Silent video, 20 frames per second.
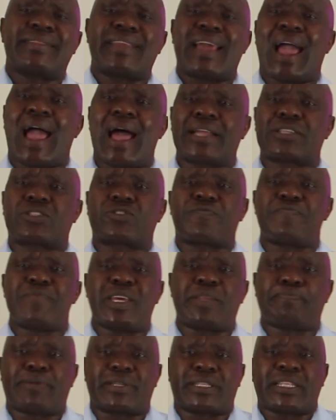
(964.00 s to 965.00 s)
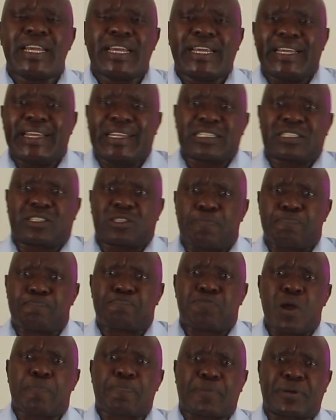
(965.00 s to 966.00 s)
in the hearts of men, but it is the
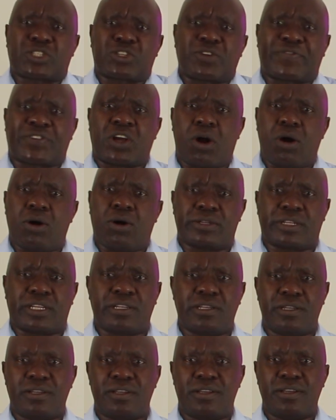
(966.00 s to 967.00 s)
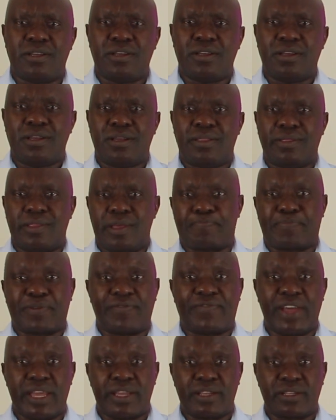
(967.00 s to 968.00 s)
purpose of God that
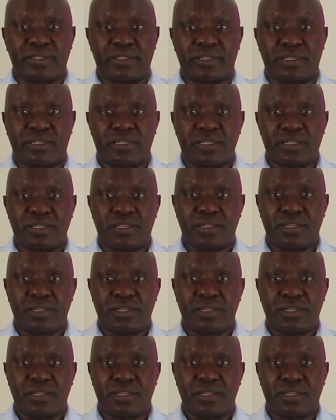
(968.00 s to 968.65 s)
prevails.